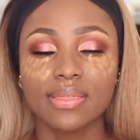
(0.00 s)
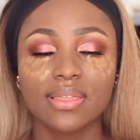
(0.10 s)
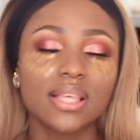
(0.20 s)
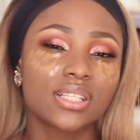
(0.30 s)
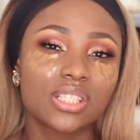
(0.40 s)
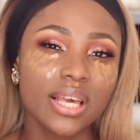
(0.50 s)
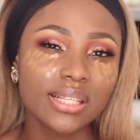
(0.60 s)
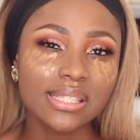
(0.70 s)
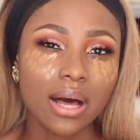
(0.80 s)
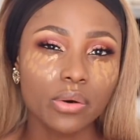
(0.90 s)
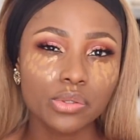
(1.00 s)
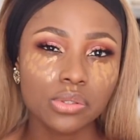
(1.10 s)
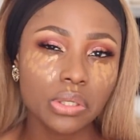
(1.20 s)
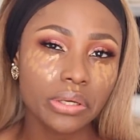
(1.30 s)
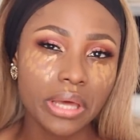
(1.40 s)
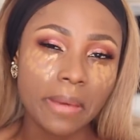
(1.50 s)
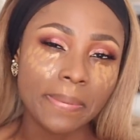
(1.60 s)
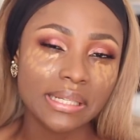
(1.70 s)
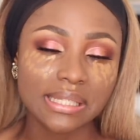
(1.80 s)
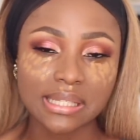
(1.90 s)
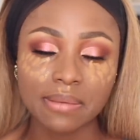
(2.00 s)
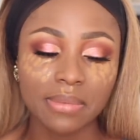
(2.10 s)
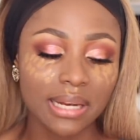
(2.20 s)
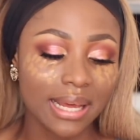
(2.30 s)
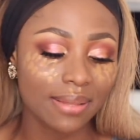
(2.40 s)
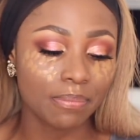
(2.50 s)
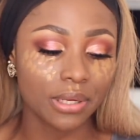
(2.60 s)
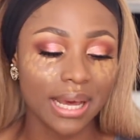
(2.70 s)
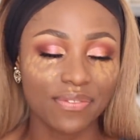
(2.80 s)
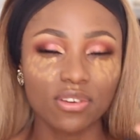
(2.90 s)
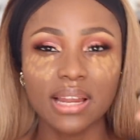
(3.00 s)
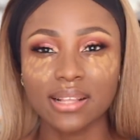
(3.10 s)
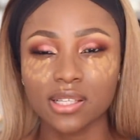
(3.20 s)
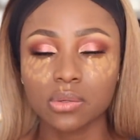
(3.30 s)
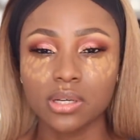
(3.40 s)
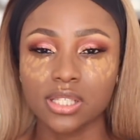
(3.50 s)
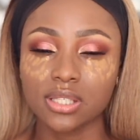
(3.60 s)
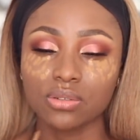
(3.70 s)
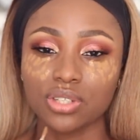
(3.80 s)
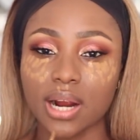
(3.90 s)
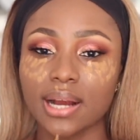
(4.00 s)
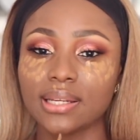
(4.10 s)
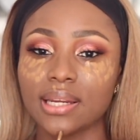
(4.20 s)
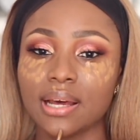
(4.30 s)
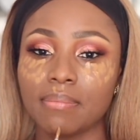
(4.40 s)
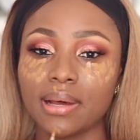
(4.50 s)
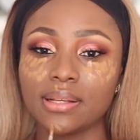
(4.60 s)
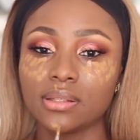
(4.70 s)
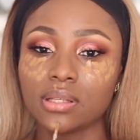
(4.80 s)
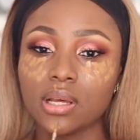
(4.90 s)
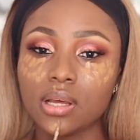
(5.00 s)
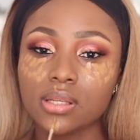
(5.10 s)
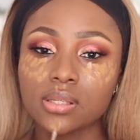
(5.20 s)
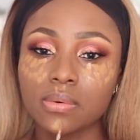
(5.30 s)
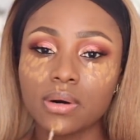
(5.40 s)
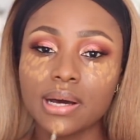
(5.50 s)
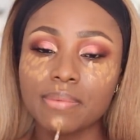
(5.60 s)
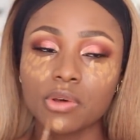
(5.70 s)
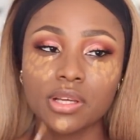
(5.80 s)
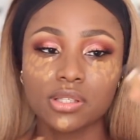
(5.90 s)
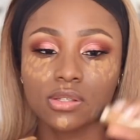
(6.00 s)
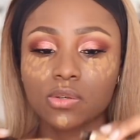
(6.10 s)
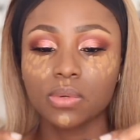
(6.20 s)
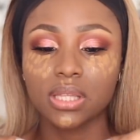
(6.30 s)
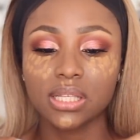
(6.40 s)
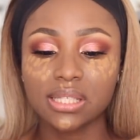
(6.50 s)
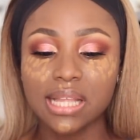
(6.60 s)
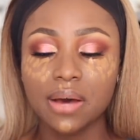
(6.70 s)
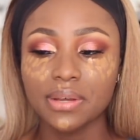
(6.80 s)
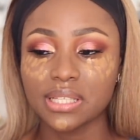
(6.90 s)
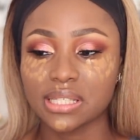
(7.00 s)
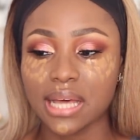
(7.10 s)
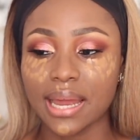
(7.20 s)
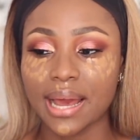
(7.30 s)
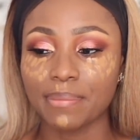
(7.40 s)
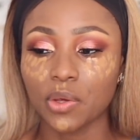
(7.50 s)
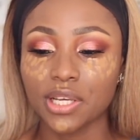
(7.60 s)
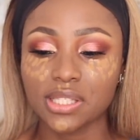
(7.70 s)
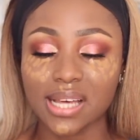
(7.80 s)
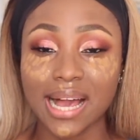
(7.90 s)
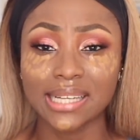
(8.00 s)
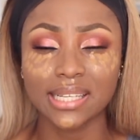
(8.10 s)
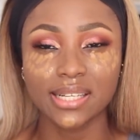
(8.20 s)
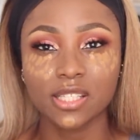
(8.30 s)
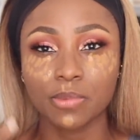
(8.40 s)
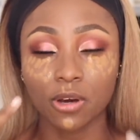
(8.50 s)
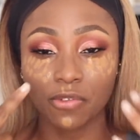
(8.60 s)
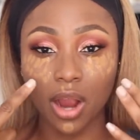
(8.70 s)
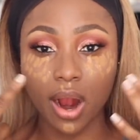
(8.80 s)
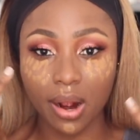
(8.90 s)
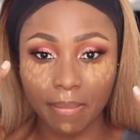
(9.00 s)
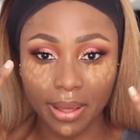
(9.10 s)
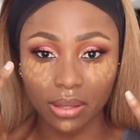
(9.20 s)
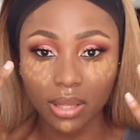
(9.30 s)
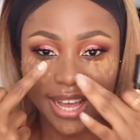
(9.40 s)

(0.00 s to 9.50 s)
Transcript: the shades are also a bit similar, but I feel like this one is still darker than Amand. So what I'm going to do with this now is that I'm going to add a little bit of caramel,